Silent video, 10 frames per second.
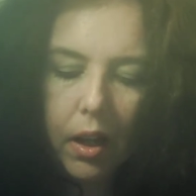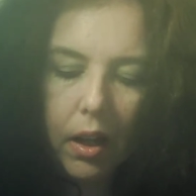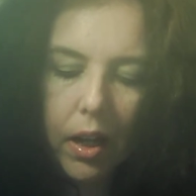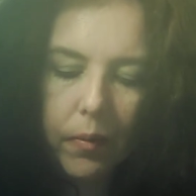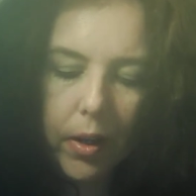
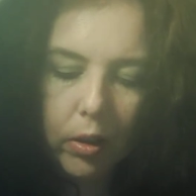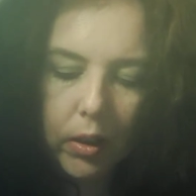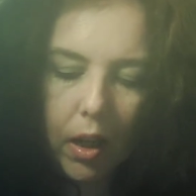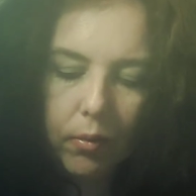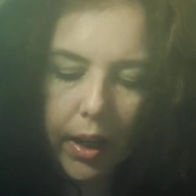And their
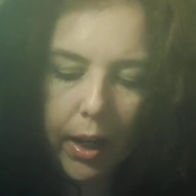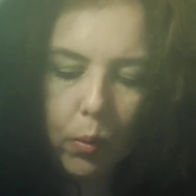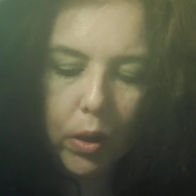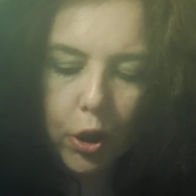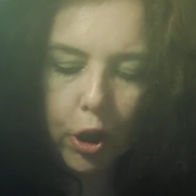love
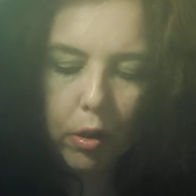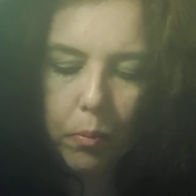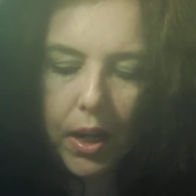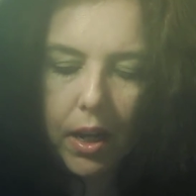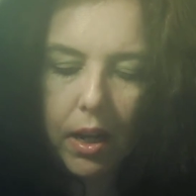language could
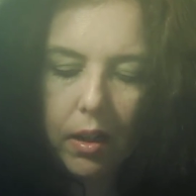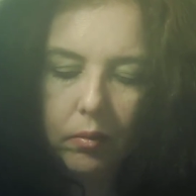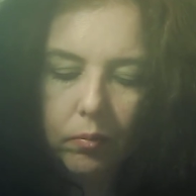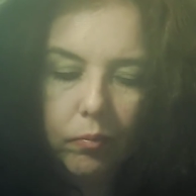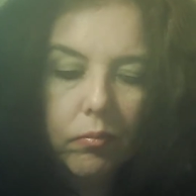be
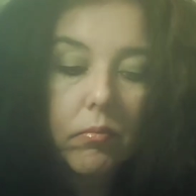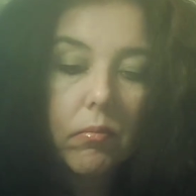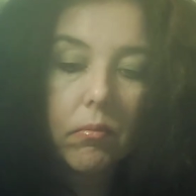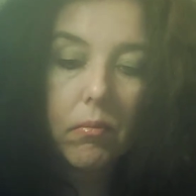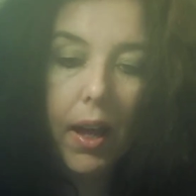
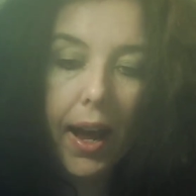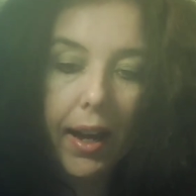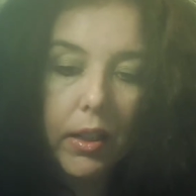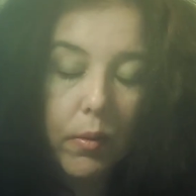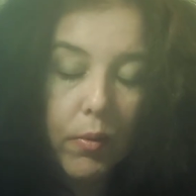
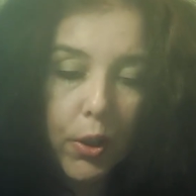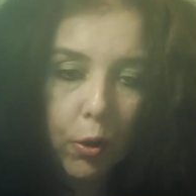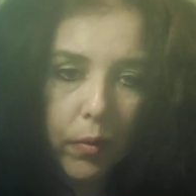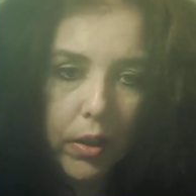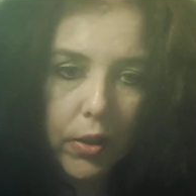acts of
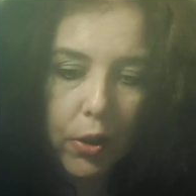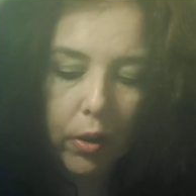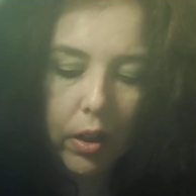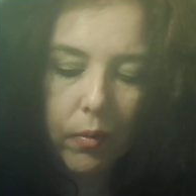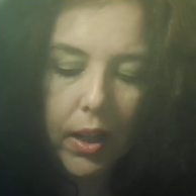service or
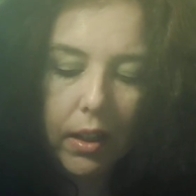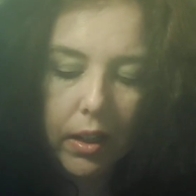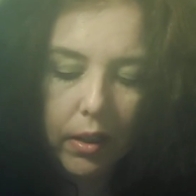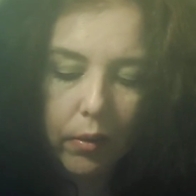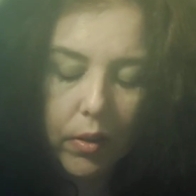giving
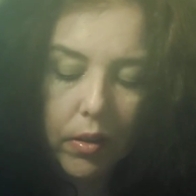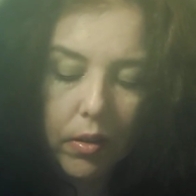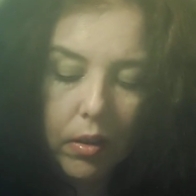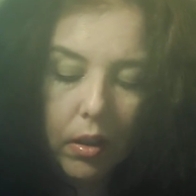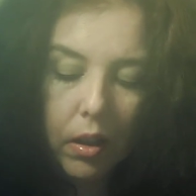
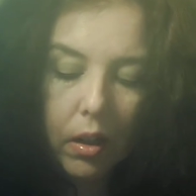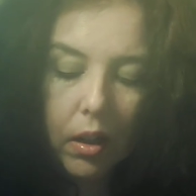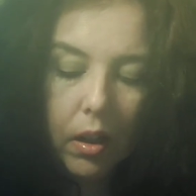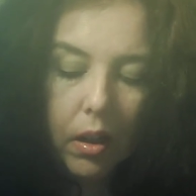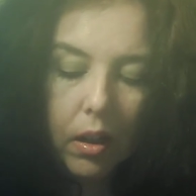gifts.
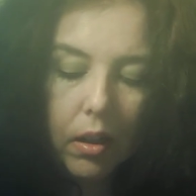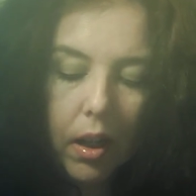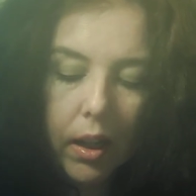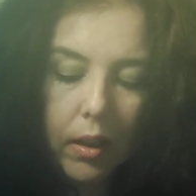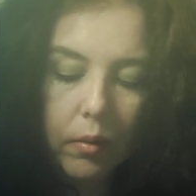
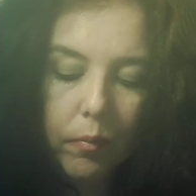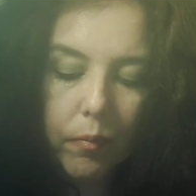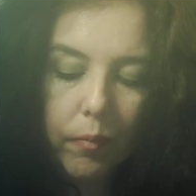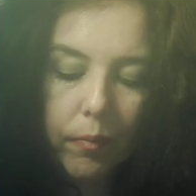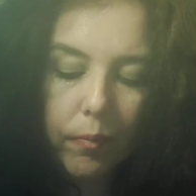Um,
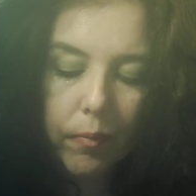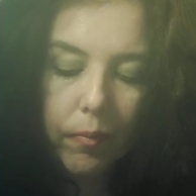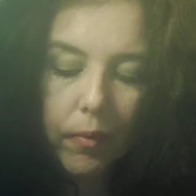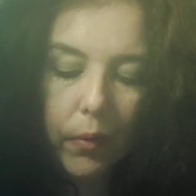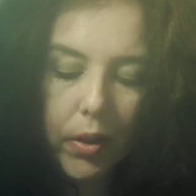
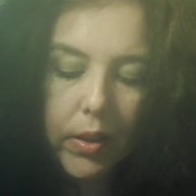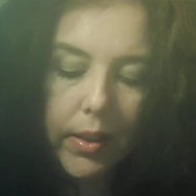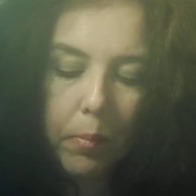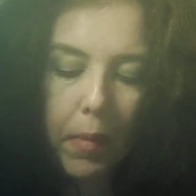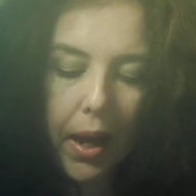if this is
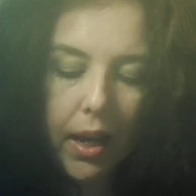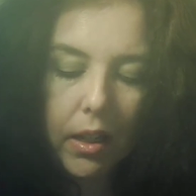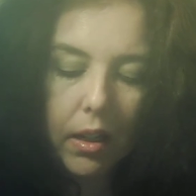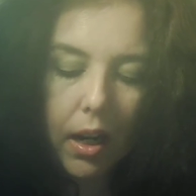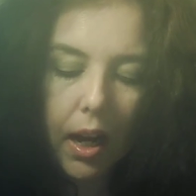a
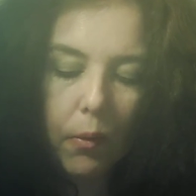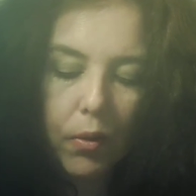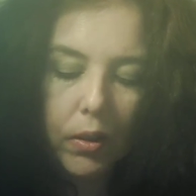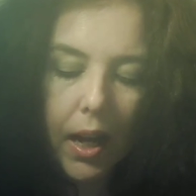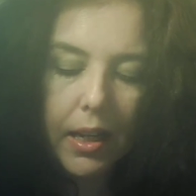man, I
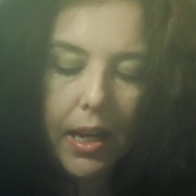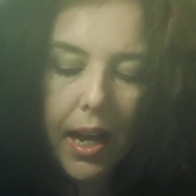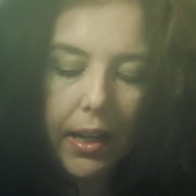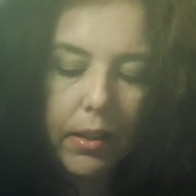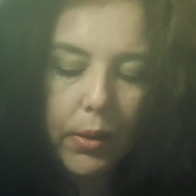feel like he
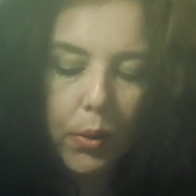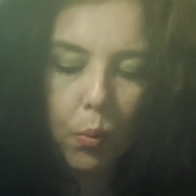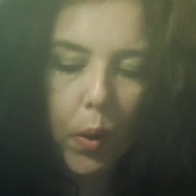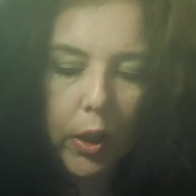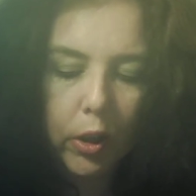has this
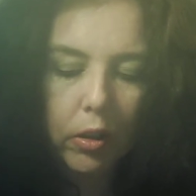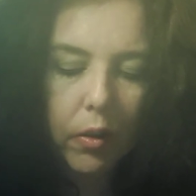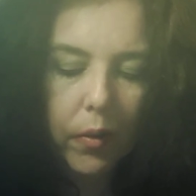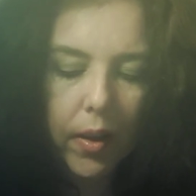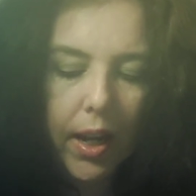weird
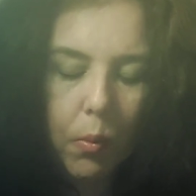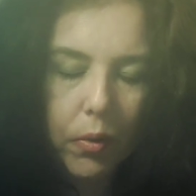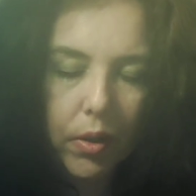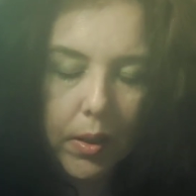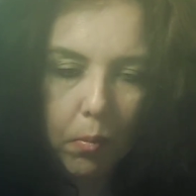thing with
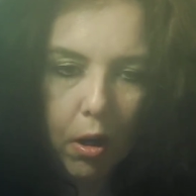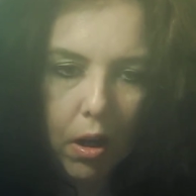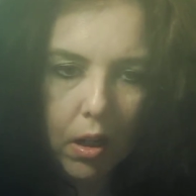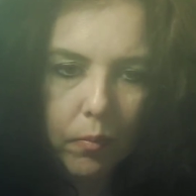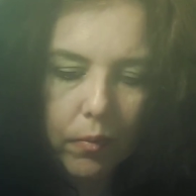his
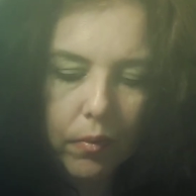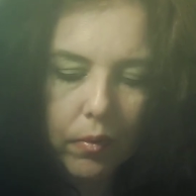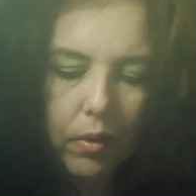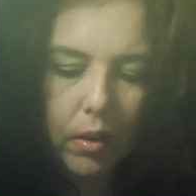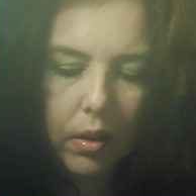mom.
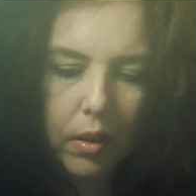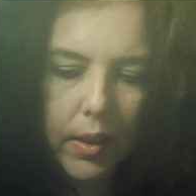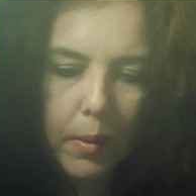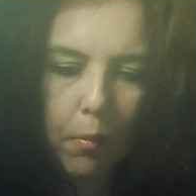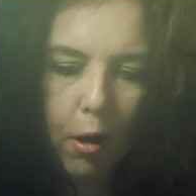
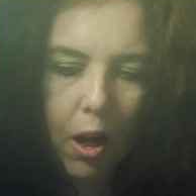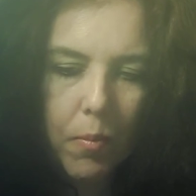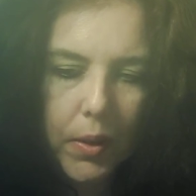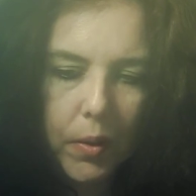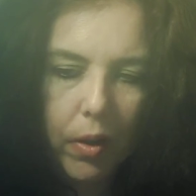His mom
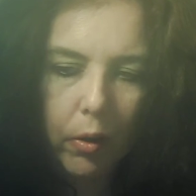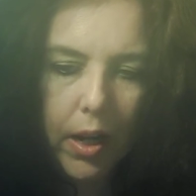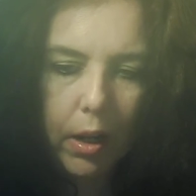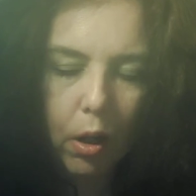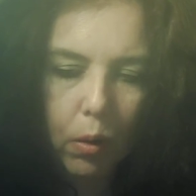is very
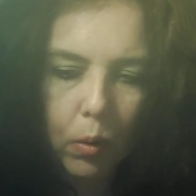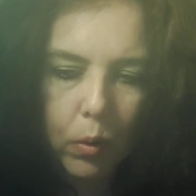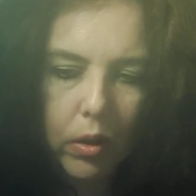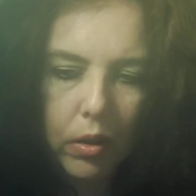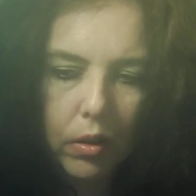
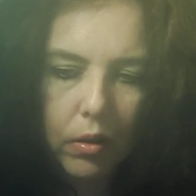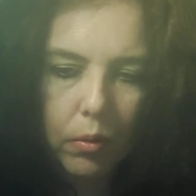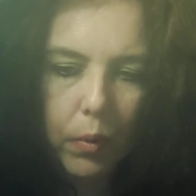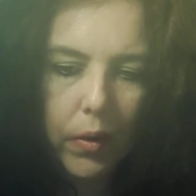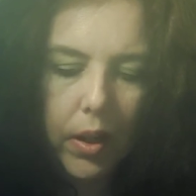cold
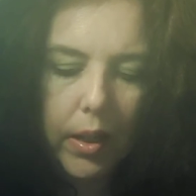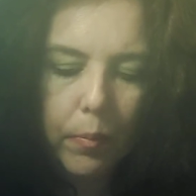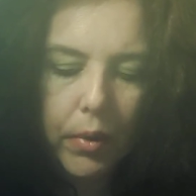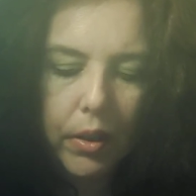with him,